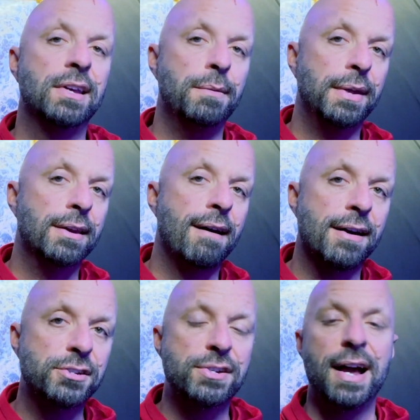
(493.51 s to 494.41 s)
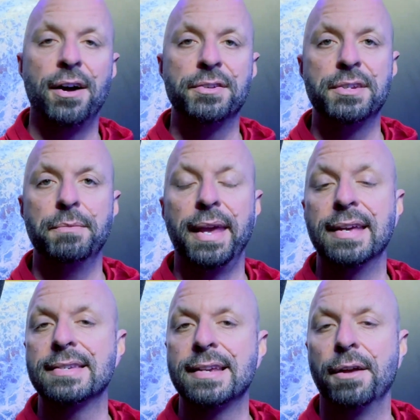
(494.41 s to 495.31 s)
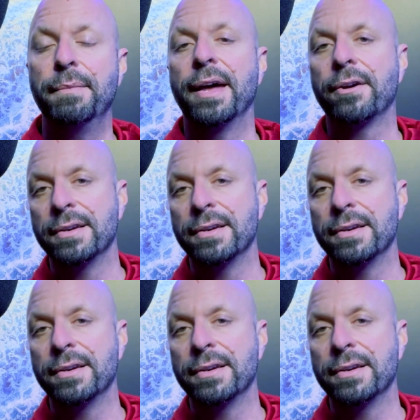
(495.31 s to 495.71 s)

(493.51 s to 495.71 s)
can be notched out to make it sound better